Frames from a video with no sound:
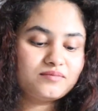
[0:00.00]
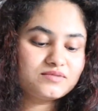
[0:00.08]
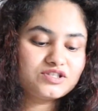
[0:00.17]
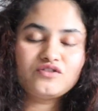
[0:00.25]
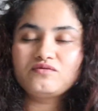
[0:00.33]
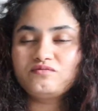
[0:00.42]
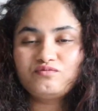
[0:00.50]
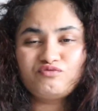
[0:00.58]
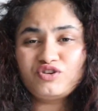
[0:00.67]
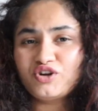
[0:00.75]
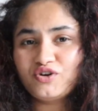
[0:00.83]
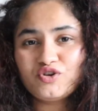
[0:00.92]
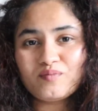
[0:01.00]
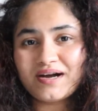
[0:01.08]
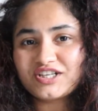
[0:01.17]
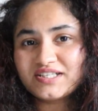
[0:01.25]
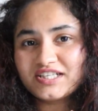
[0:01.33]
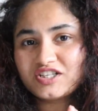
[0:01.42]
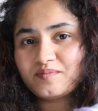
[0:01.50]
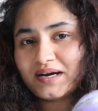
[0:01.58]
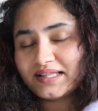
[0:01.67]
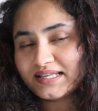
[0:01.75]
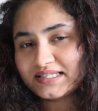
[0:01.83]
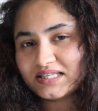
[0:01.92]
So you know, you might just need to
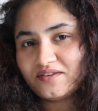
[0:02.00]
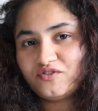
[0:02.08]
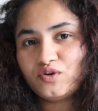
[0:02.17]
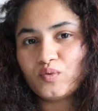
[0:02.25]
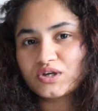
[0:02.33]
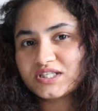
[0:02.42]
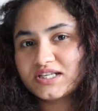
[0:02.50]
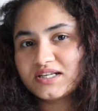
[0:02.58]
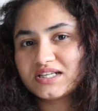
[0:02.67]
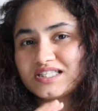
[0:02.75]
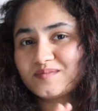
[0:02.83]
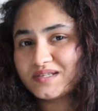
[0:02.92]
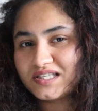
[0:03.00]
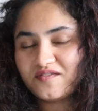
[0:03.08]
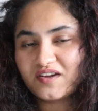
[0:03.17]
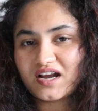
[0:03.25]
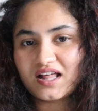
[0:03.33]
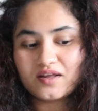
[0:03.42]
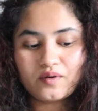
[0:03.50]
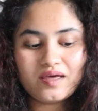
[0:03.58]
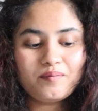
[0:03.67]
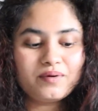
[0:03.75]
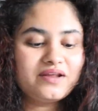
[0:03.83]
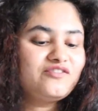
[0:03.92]
buy this if you wanted a specific
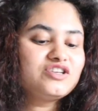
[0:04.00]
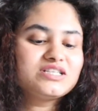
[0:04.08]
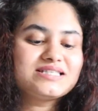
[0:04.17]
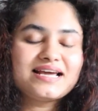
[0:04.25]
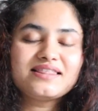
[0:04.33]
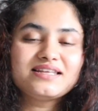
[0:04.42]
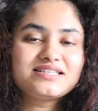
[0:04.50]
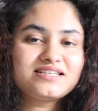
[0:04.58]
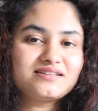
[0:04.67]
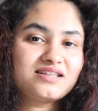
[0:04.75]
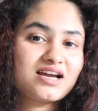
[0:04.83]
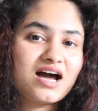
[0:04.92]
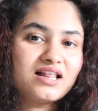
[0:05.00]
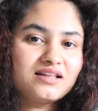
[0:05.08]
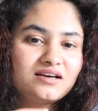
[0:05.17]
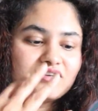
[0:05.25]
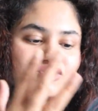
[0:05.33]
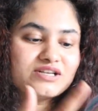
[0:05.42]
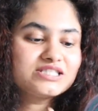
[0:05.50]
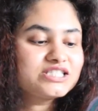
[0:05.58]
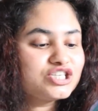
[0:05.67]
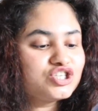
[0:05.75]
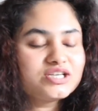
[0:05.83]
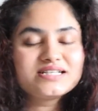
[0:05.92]
colorway, but if you just like the color
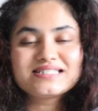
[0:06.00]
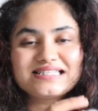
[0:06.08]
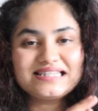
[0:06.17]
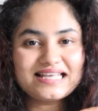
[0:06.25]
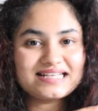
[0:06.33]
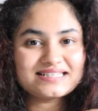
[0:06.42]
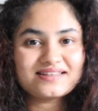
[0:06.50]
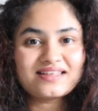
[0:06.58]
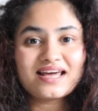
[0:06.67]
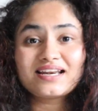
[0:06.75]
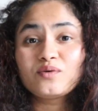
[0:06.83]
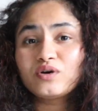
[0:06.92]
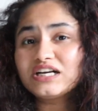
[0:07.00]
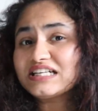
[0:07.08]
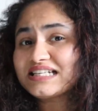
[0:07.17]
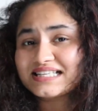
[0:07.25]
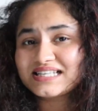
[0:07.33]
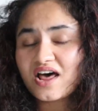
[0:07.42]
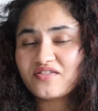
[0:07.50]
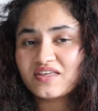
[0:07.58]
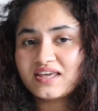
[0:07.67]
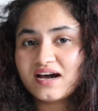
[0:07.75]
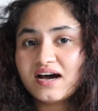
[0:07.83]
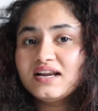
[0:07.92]
transitions and things like that and wanted to test out the
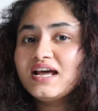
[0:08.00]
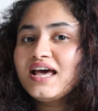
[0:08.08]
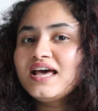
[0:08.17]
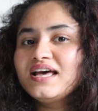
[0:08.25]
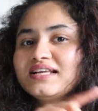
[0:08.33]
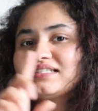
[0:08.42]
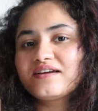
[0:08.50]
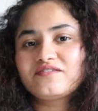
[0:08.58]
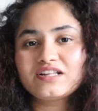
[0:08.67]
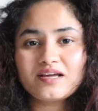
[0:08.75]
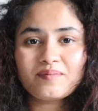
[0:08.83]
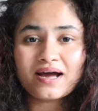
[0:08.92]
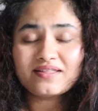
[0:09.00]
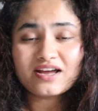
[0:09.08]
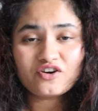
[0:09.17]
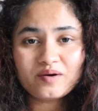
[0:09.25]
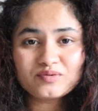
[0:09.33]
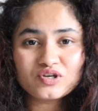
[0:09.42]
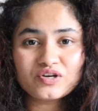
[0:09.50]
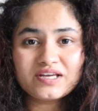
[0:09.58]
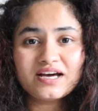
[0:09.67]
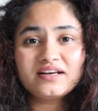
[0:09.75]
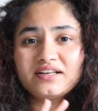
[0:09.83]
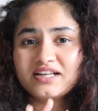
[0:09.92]
yarn, definitely buy that crypto
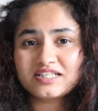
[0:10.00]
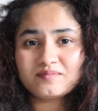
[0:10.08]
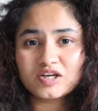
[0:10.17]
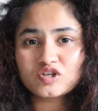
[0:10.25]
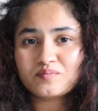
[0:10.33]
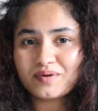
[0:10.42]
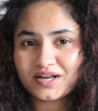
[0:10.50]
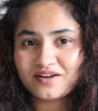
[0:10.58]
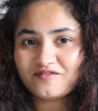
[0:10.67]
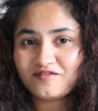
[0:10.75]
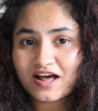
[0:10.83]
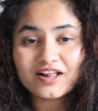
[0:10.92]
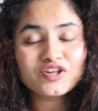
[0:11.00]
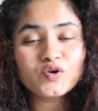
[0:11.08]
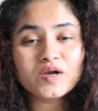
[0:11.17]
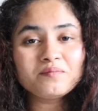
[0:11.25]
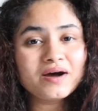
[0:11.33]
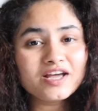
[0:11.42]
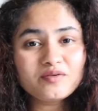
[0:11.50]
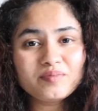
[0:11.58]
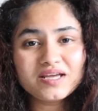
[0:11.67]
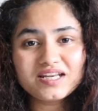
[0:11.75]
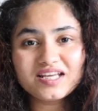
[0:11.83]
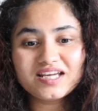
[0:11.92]
yarn. It is much better value in my
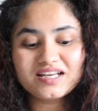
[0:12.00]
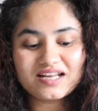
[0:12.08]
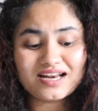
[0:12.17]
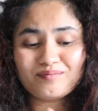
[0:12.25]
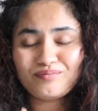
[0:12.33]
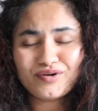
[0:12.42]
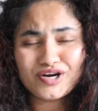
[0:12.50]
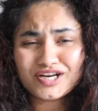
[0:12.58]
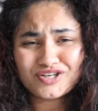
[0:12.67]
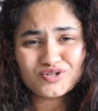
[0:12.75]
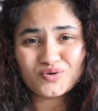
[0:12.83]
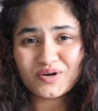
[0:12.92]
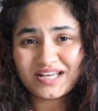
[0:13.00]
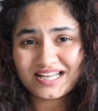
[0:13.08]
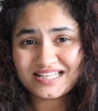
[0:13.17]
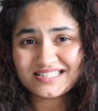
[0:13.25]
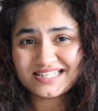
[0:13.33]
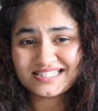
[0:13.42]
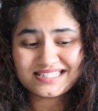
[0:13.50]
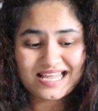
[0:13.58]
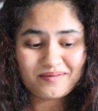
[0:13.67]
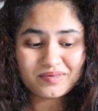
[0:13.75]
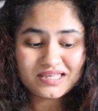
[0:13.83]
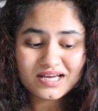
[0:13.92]
opinion, and I'm pretty sure it is the
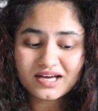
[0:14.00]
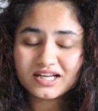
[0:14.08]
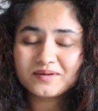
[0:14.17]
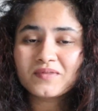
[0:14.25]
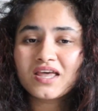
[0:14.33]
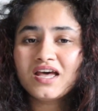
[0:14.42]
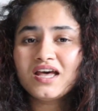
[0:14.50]
same yarn.